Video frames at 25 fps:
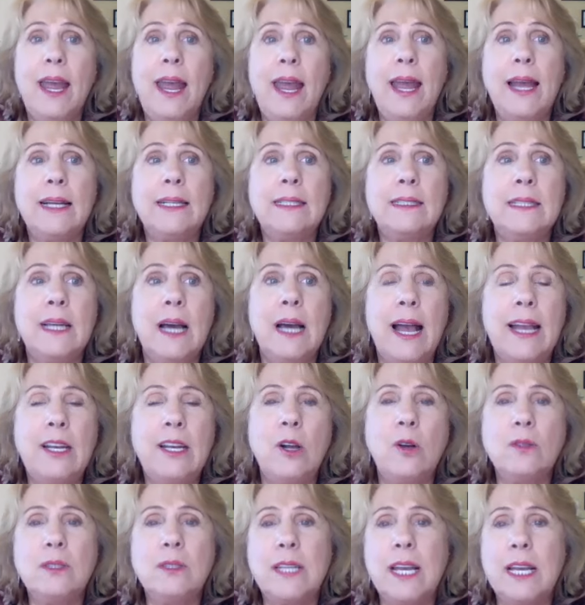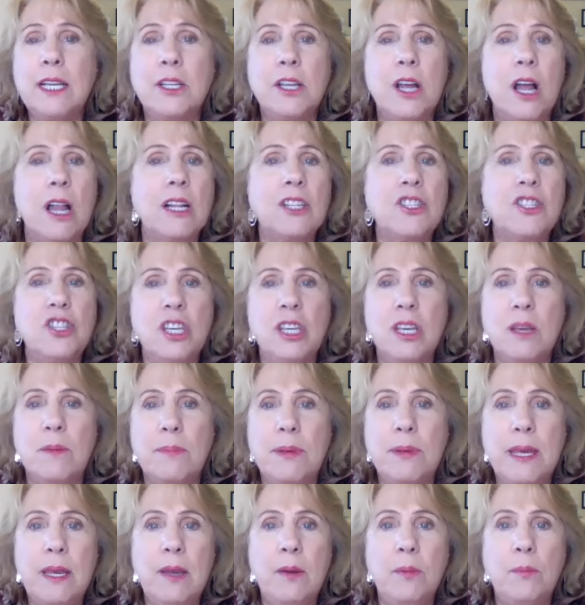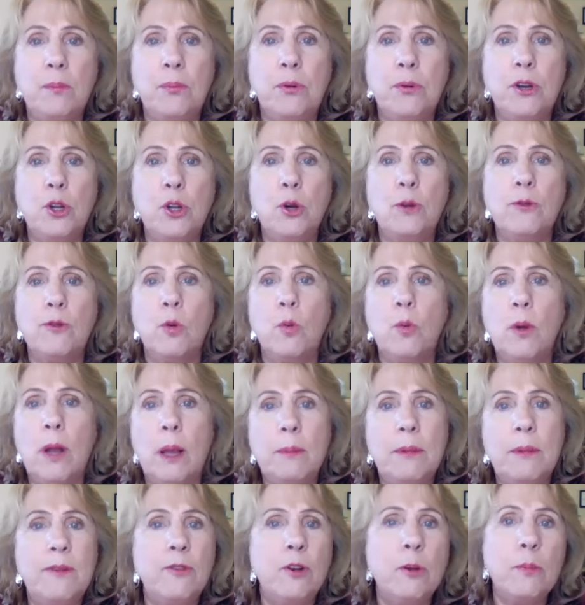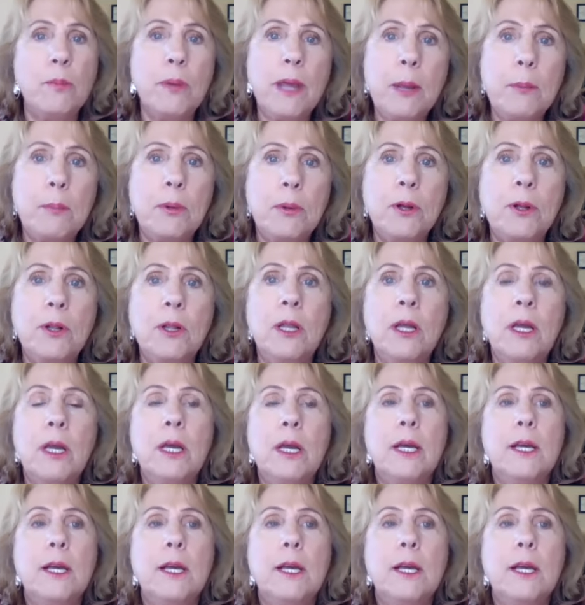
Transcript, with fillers: And I know technology can be pretty overwhelming for people.